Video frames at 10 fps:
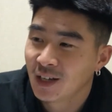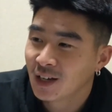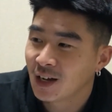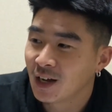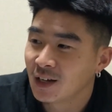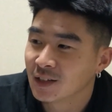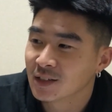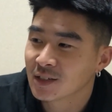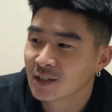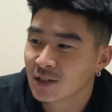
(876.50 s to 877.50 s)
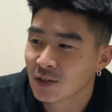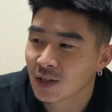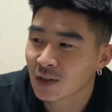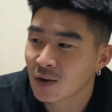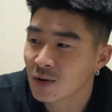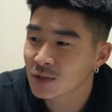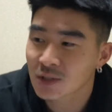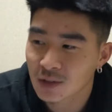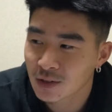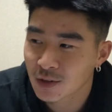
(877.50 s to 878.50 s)
And you can
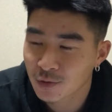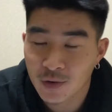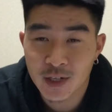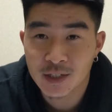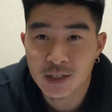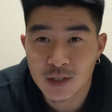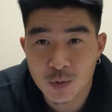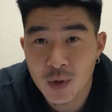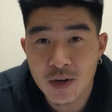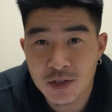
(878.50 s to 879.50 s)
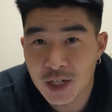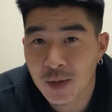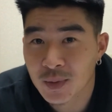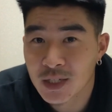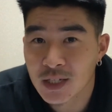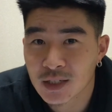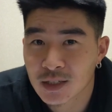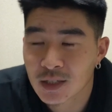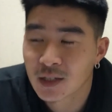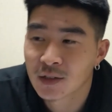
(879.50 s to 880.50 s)
also learn phrases as well in
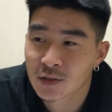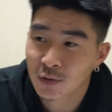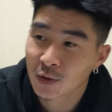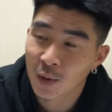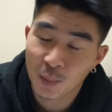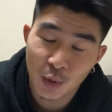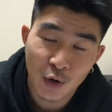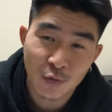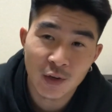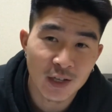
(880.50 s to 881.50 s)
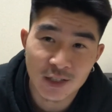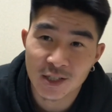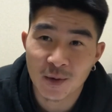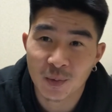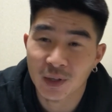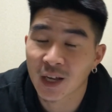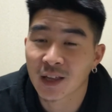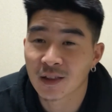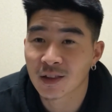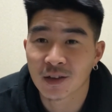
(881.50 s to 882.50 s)
Japanese. So a perfect example that I
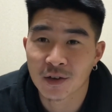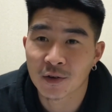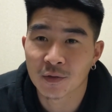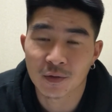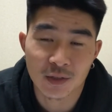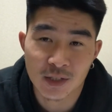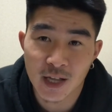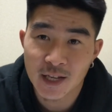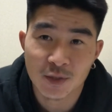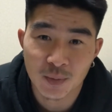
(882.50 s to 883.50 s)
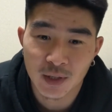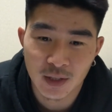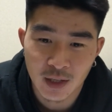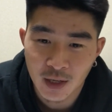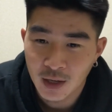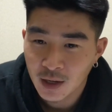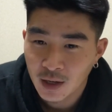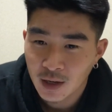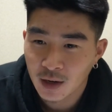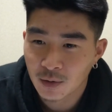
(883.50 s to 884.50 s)
can think of was last month
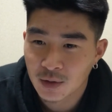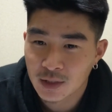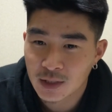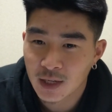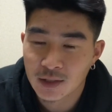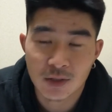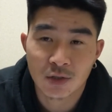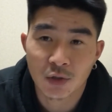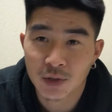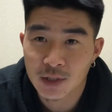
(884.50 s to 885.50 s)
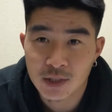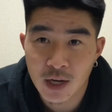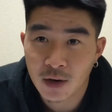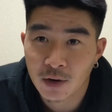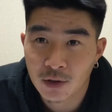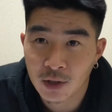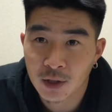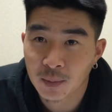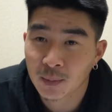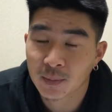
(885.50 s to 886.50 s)
I was asked to join the soccer
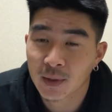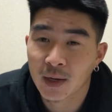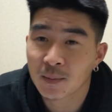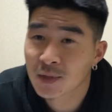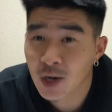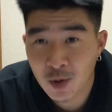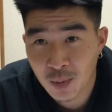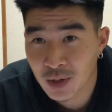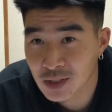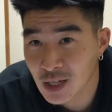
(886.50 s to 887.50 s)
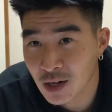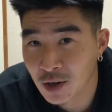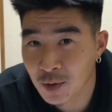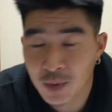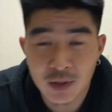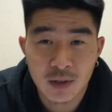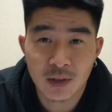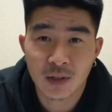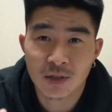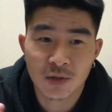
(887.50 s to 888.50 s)
club. I'm terrible at soccer, but
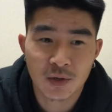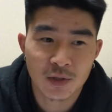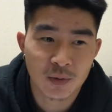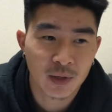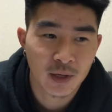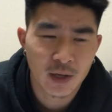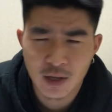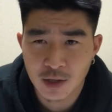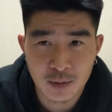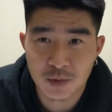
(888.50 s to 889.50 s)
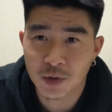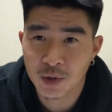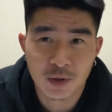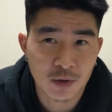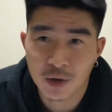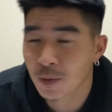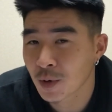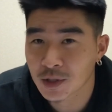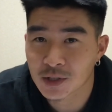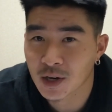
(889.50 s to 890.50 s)
the students were like, hey, come join, come
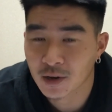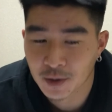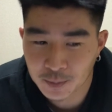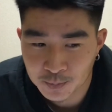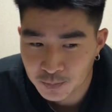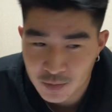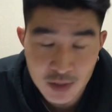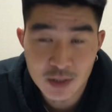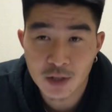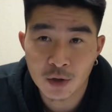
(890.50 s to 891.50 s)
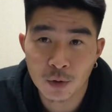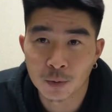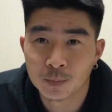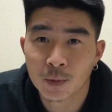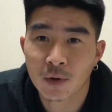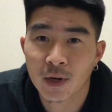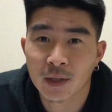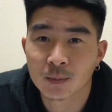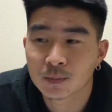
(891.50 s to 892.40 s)
watch soccer. I was like, cool, alright.